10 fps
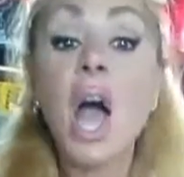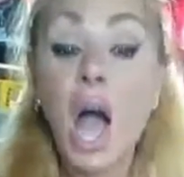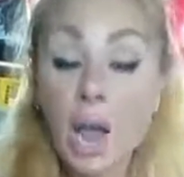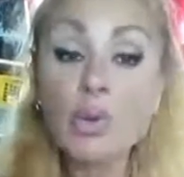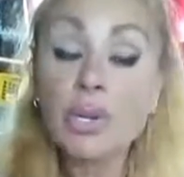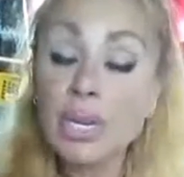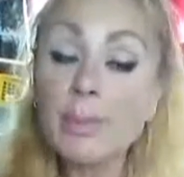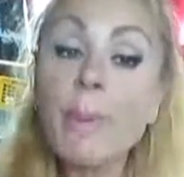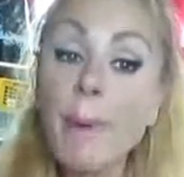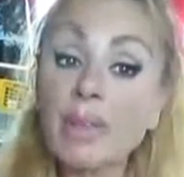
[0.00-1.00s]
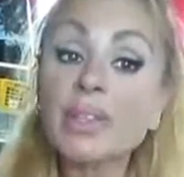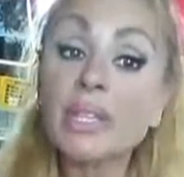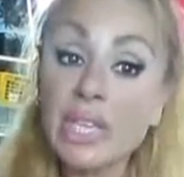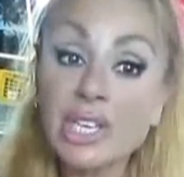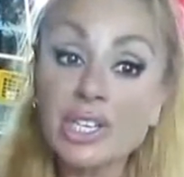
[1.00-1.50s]
I will keep him on the
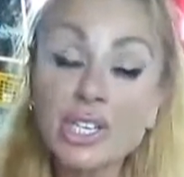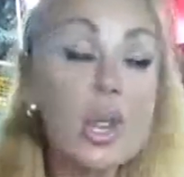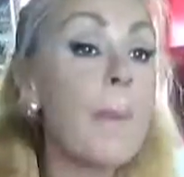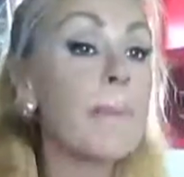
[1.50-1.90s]
leash